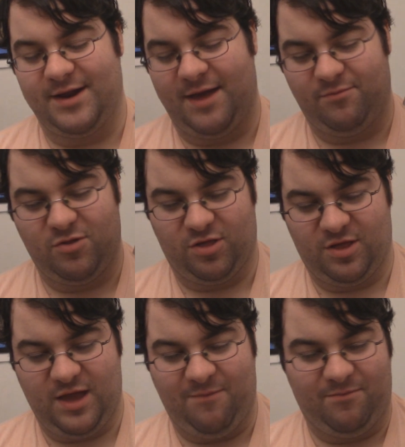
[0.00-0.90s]

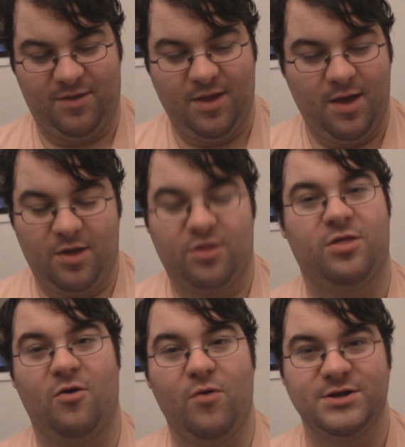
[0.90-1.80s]
I'm
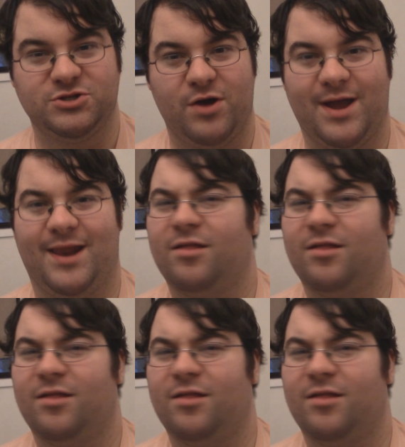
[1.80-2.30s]
so enjoying it.